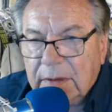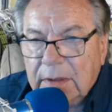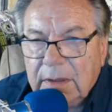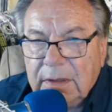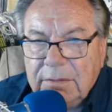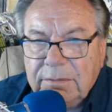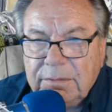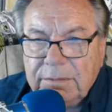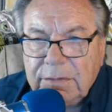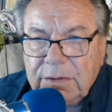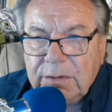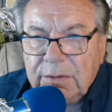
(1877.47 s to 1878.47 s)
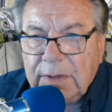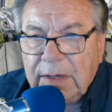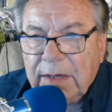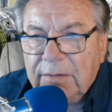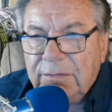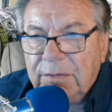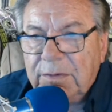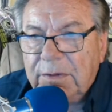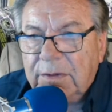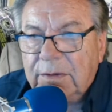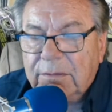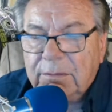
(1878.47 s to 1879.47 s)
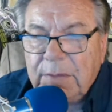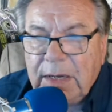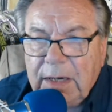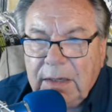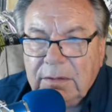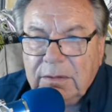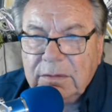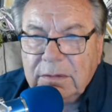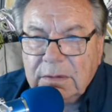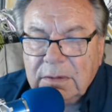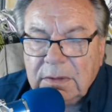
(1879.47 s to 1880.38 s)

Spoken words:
2.5 on the mains,